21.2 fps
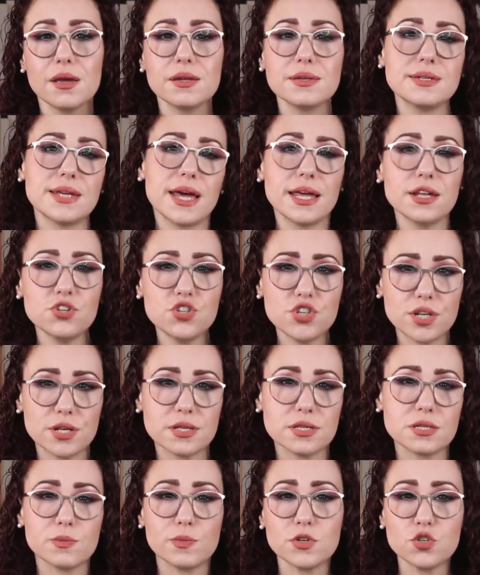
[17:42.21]

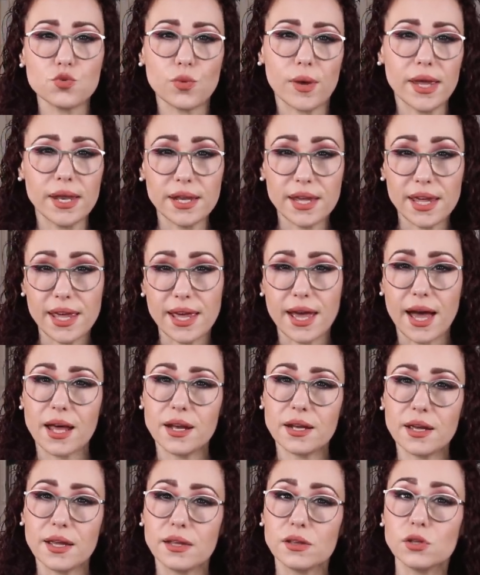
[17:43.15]
Tensions between
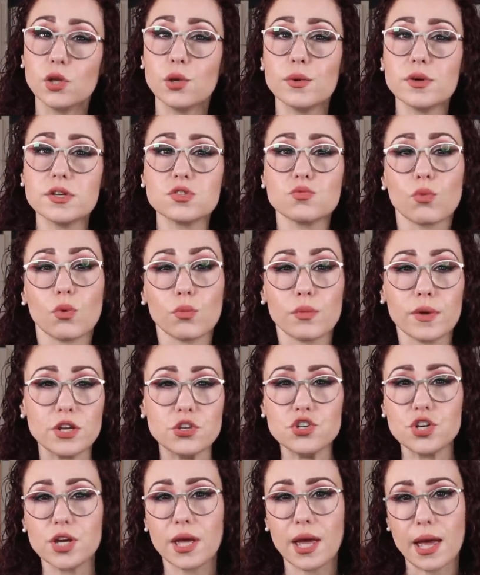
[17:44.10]
Kiana and Lewis were
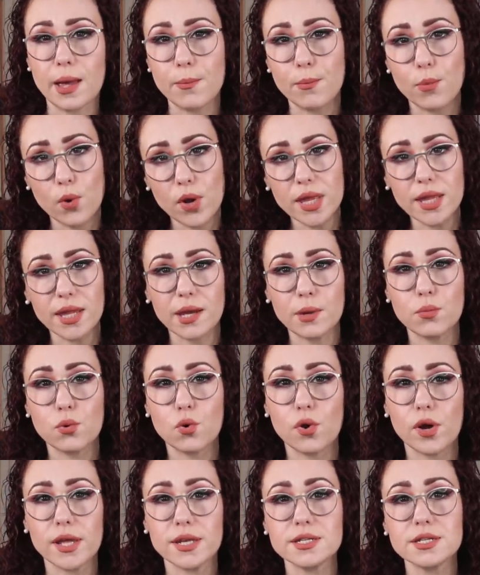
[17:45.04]
reaching a boiling
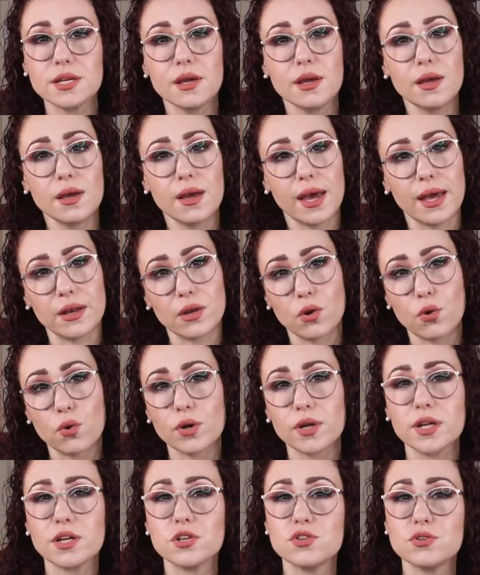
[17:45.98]
point, and
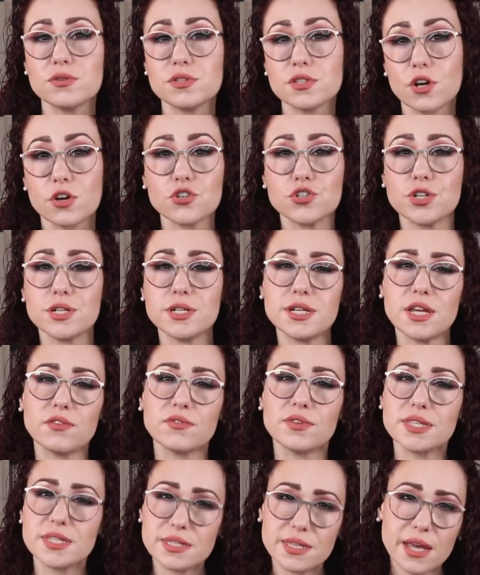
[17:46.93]
according to Sergeant
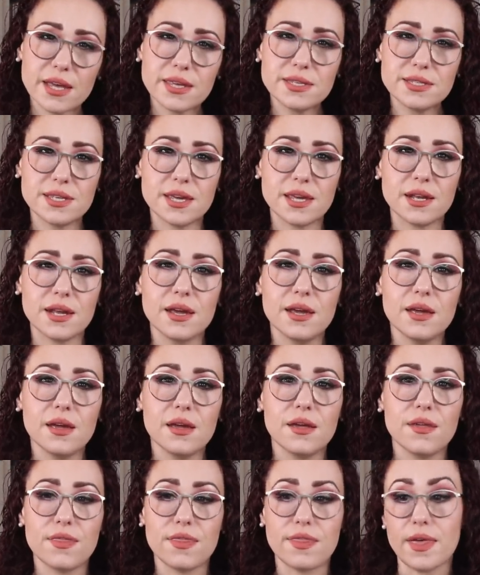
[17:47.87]
David Sexton,
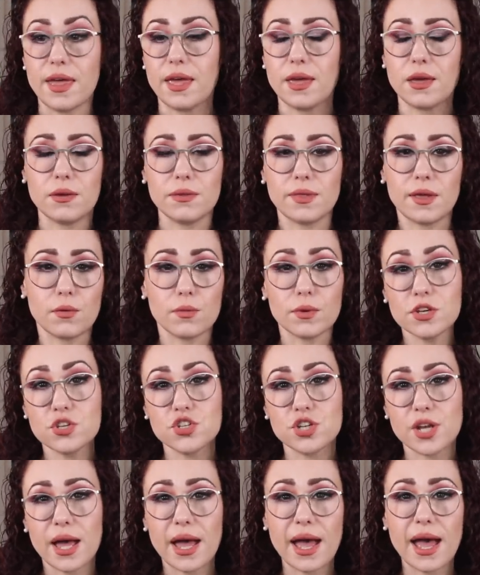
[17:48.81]
they, they
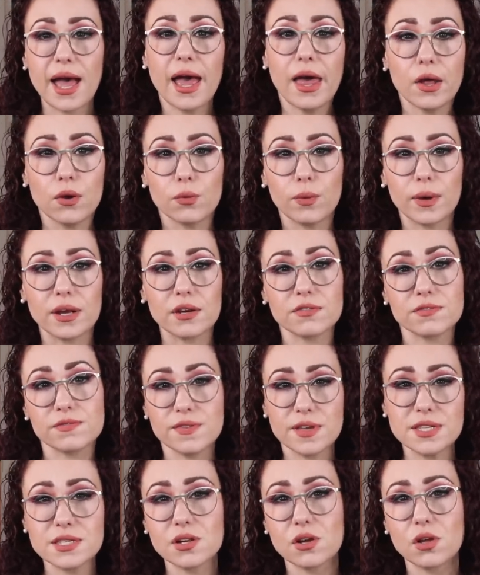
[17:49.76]
reached a head when a
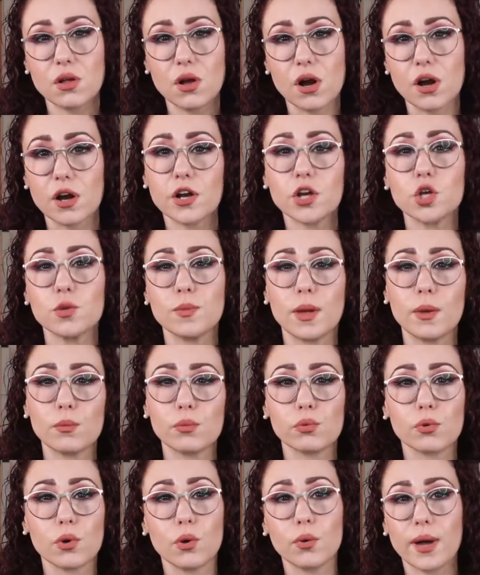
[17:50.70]
physical argument
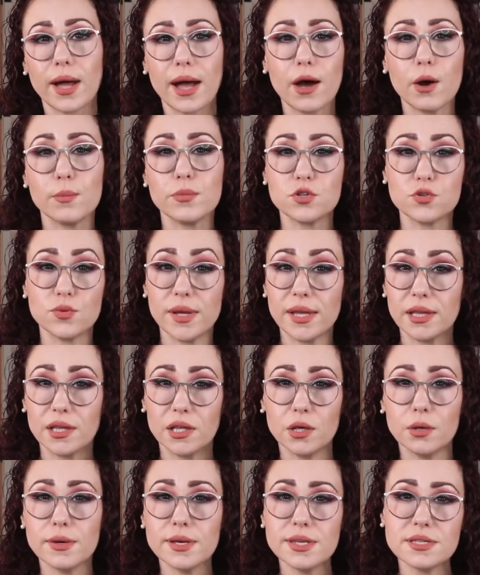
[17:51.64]
broke out between
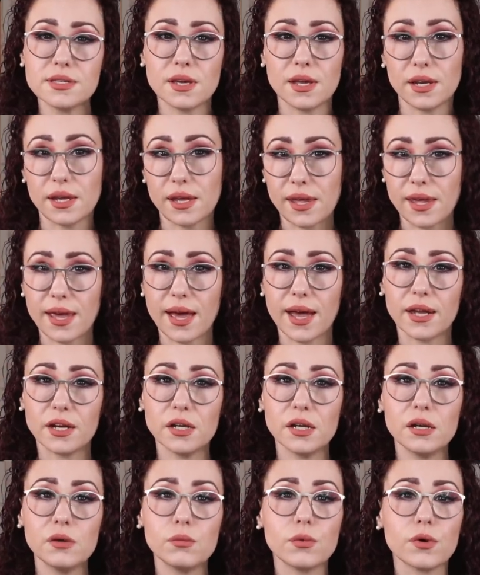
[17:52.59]
Lewis and
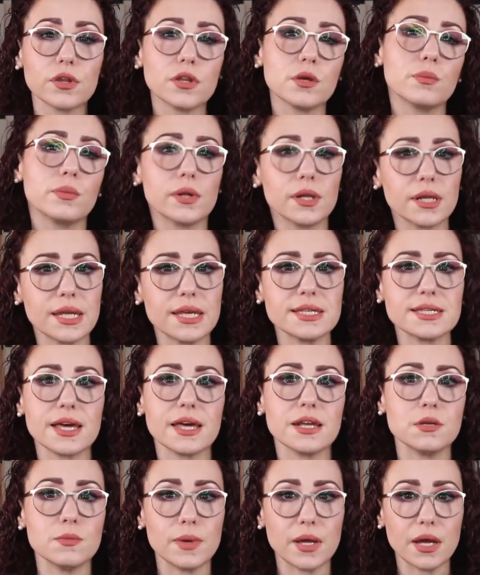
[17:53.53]
Kiana, where the police
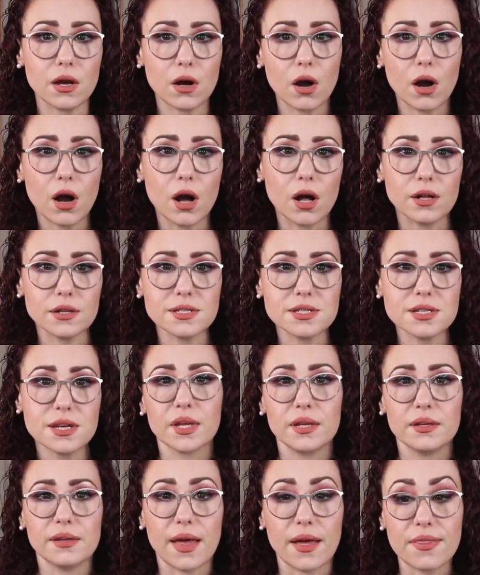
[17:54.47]
had to be called.
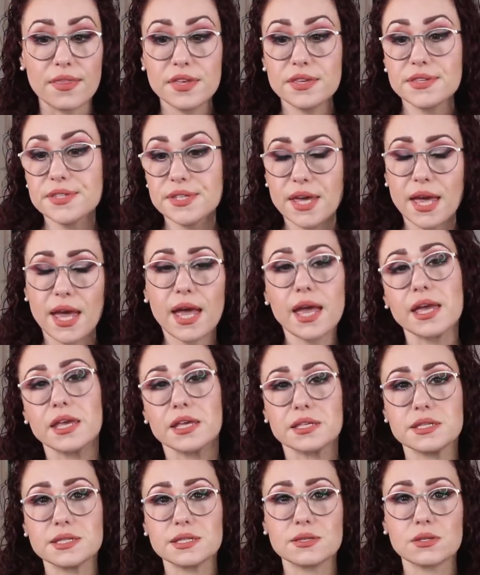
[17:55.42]
Now, this
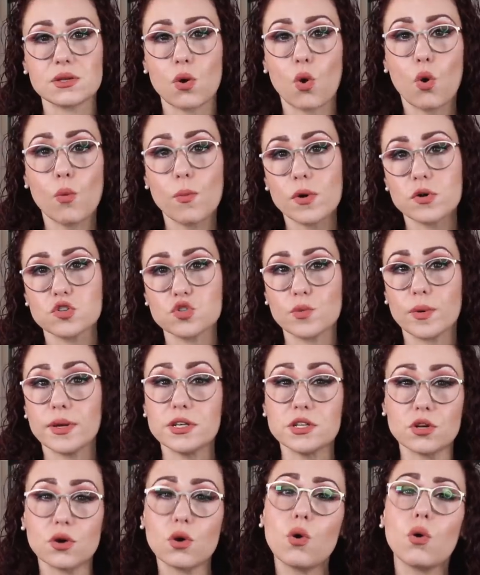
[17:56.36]
case almost went
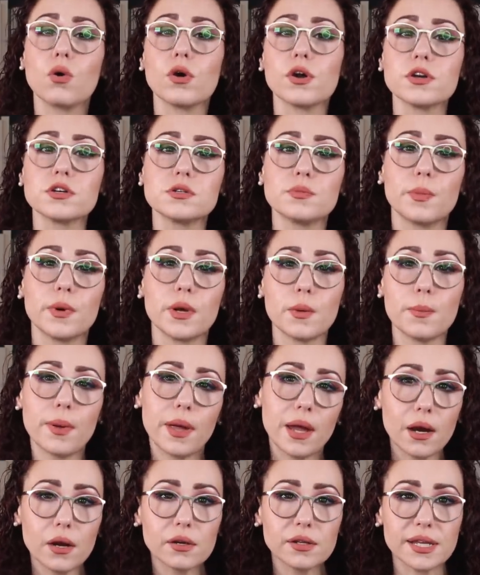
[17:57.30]
to court, but
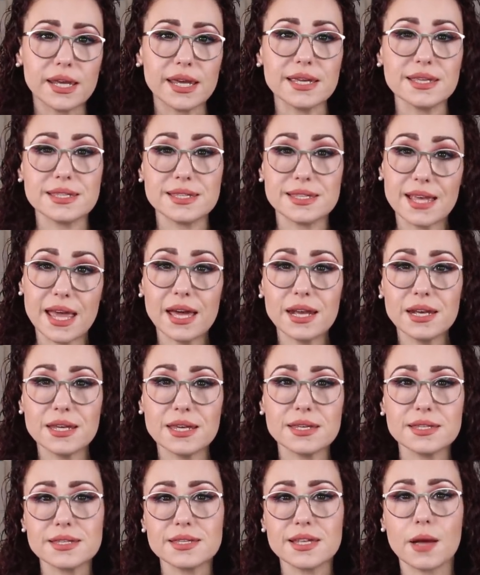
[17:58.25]
apparently
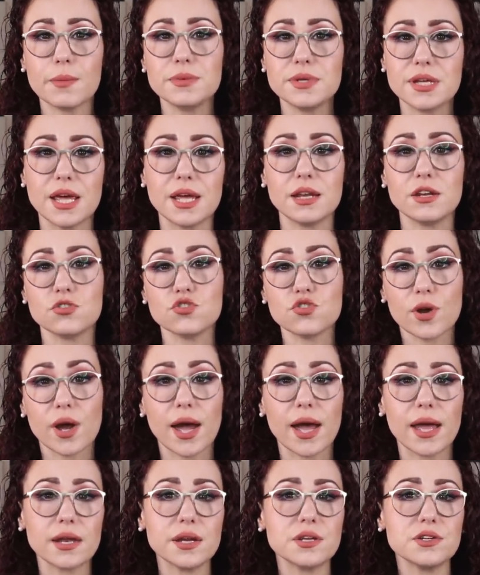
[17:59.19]
Sandy stepped in and
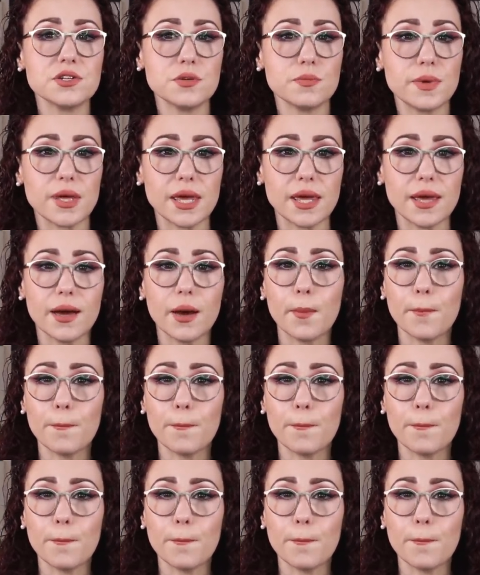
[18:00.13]
tried to be a